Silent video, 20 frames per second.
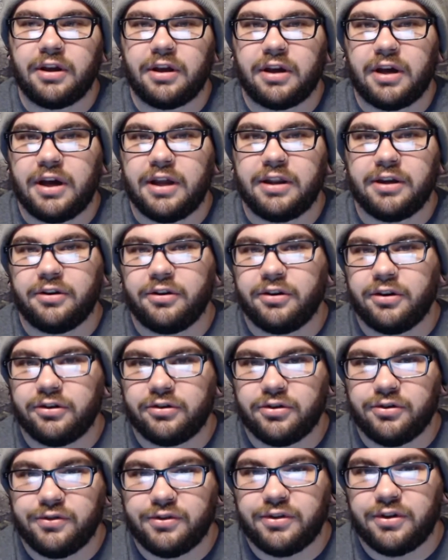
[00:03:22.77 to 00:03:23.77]
Like, I like earning
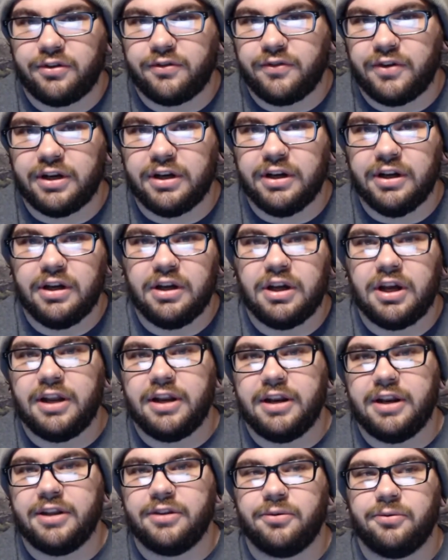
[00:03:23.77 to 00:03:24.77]
trophies, it's fun.
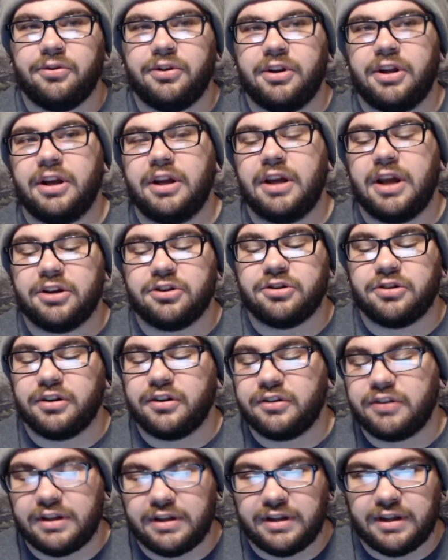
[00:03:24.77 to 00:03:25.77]
And this was an extra
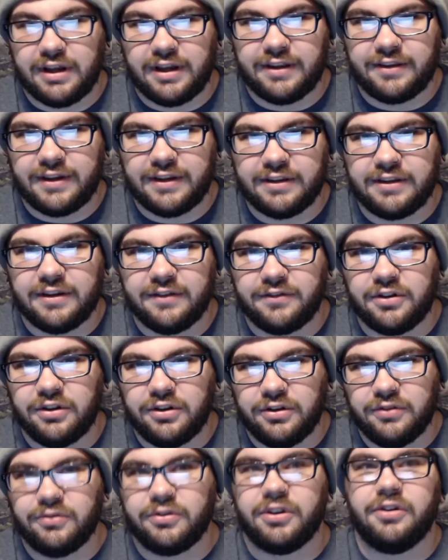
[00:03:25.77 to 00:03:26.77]
incentive to
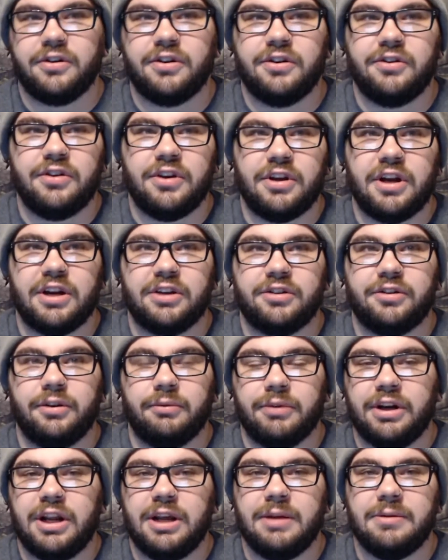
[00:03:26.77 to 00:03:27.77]
do so because you can
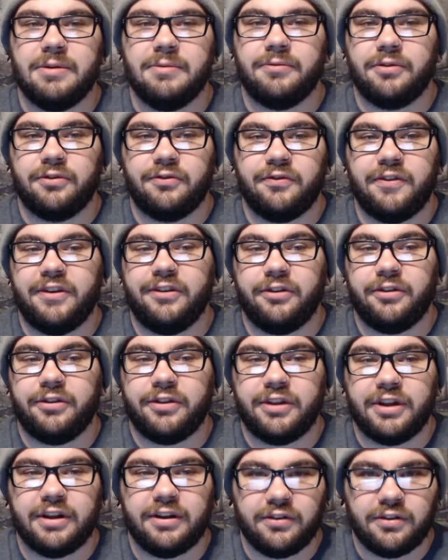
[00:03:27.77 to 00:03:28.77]
actually redeem them for physical
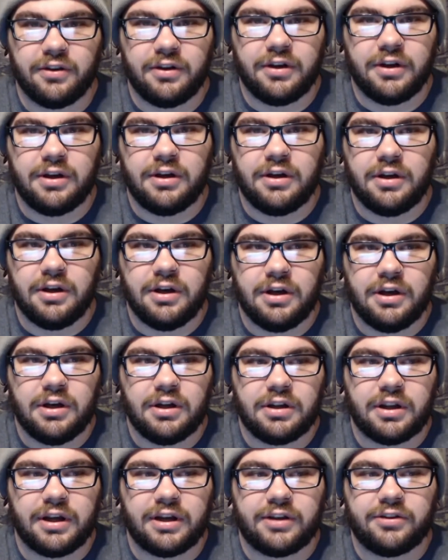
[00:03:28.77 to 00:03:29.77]
things.
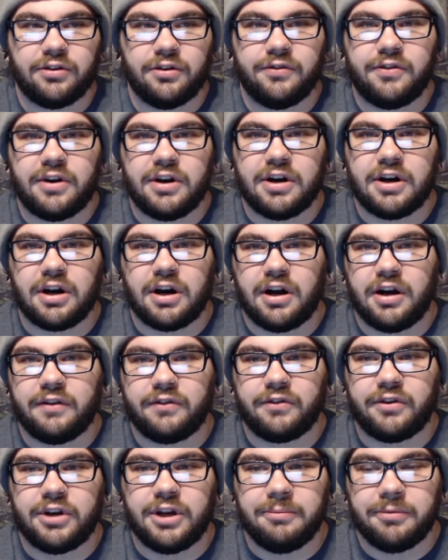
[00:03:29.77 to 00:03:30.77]
Like, so far,
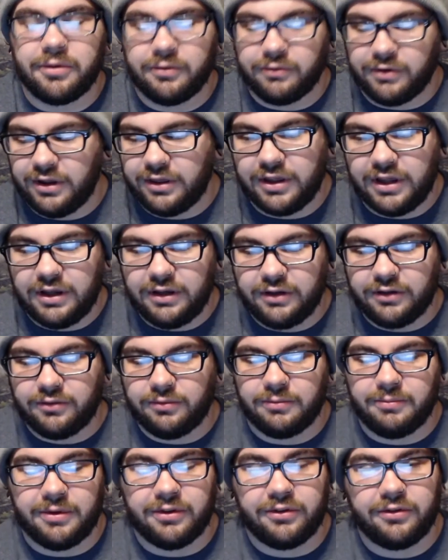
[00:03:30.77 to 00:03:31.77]
I've redeemed three
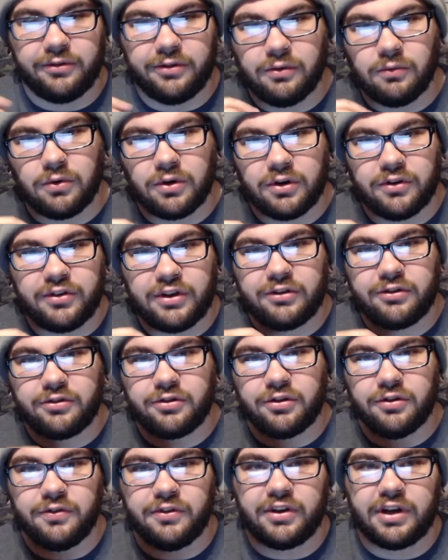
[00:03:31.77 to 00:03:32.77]
things with my Sony Rewards thanks to
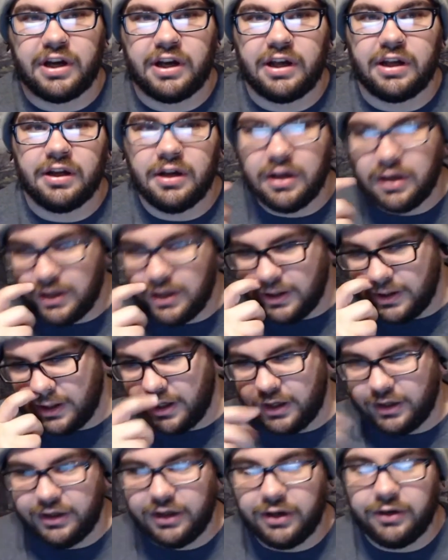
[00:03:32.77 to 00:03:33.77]
trophies. I got
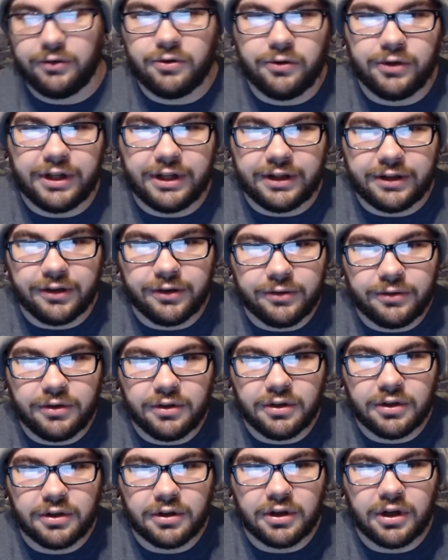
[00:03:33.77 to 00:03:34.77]
uh, Nidokuni two,
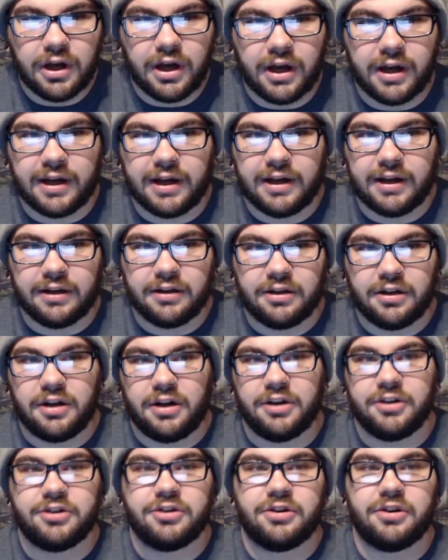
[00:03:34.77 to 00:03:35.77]
I got
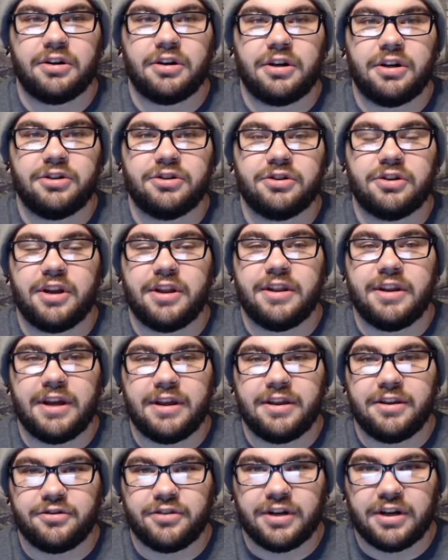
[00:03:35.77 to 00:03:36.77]
Unchart Uncharted: The
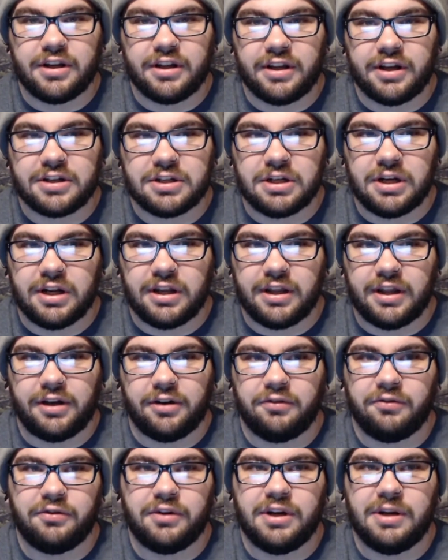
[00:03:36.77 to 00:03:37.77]
Nathan Drake Collection, and then
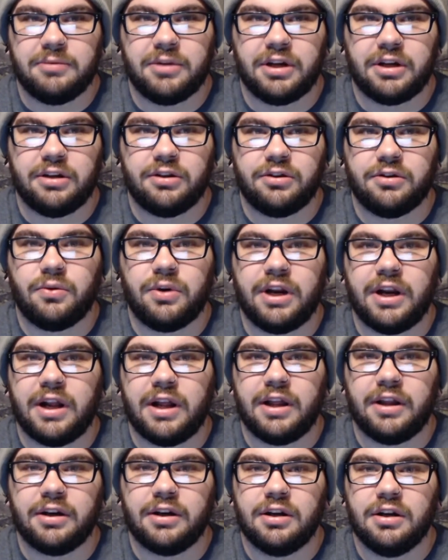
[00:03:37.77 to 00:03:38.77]
I redeemed like a twenty
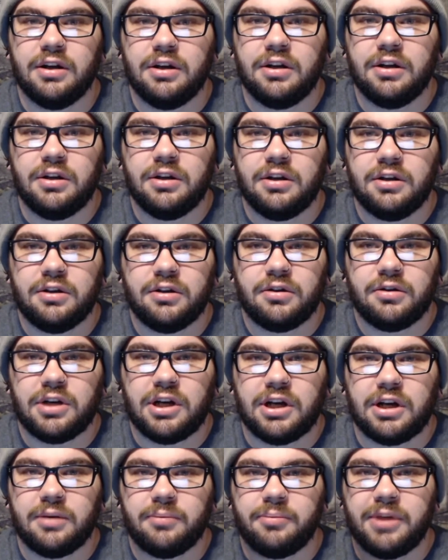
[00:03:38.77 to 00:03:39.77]
dollar
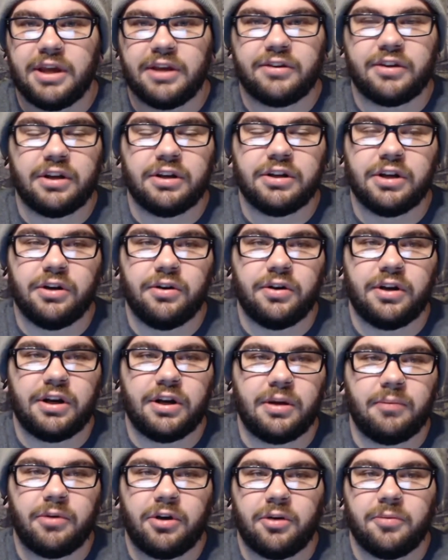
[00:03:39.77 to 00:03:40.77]
uh, P S N code,
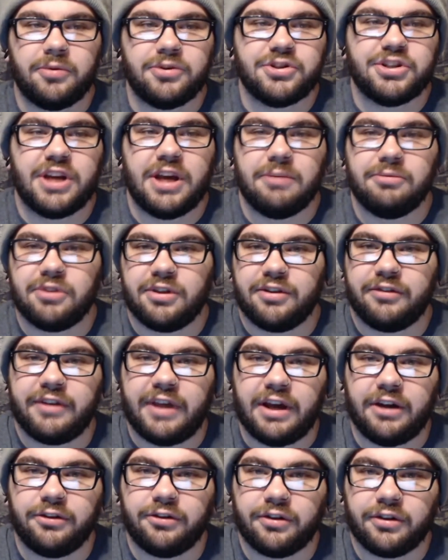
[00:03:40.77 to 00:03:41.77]
and I bought a bunch of games on
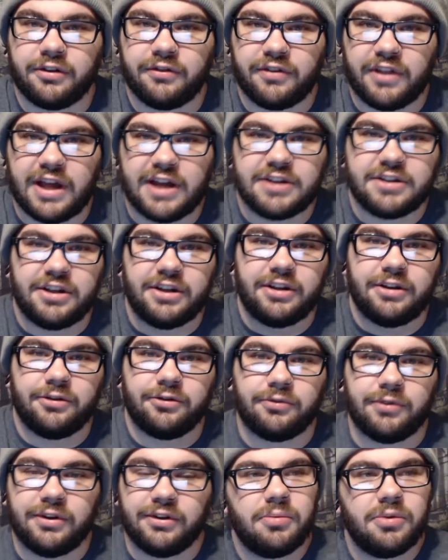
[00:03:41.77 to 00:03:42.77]
sale during the flash sale that
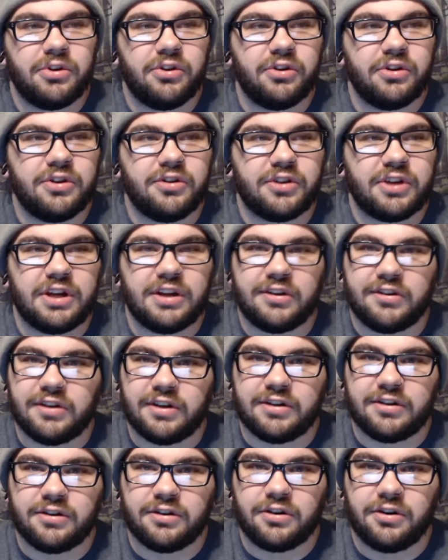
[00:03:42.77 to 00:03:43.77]
was recent. But so this kind of
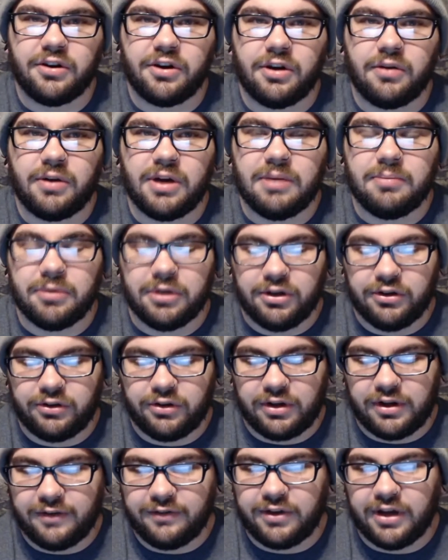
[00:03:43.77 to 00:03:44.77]
sucks that they're going away, but you
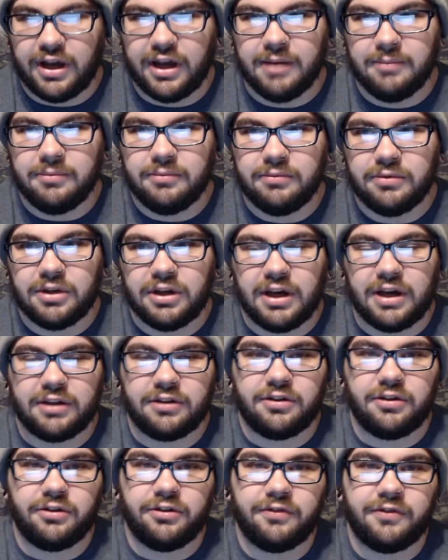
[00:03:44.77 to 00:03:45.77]
still have time. You got
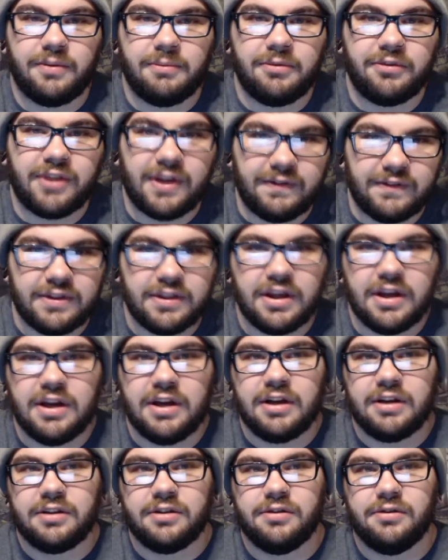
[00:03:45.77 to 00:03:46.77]
until November seventh
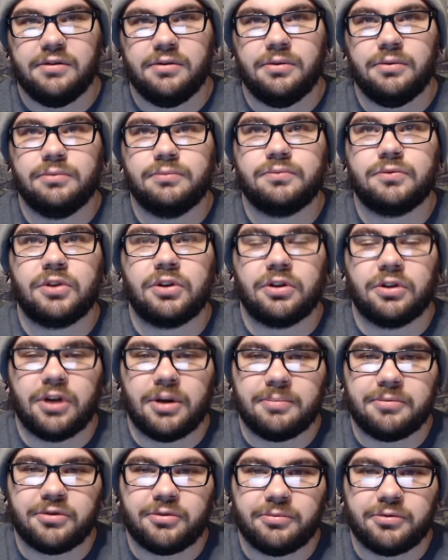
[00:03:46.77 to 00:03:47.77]
to earn
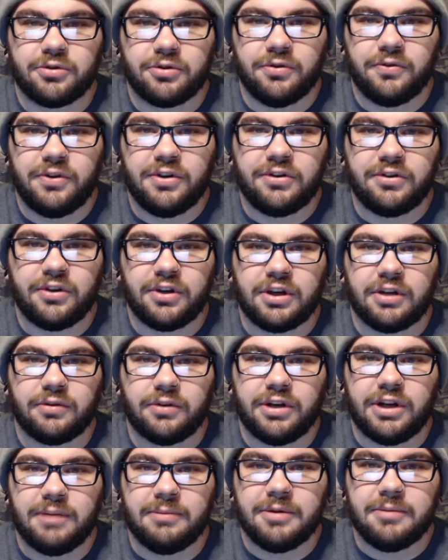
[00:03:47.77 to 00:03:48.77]
up some trophies so you can
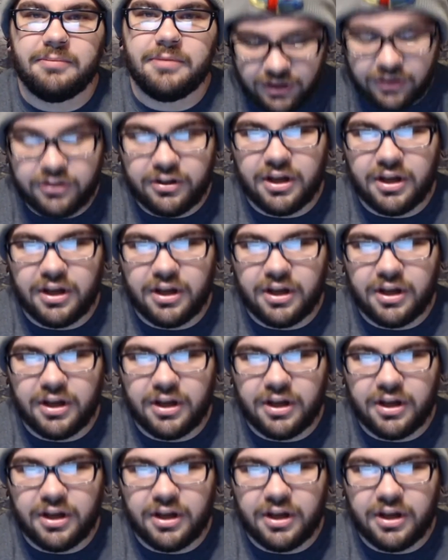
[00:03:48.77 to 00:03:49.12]
redeem them.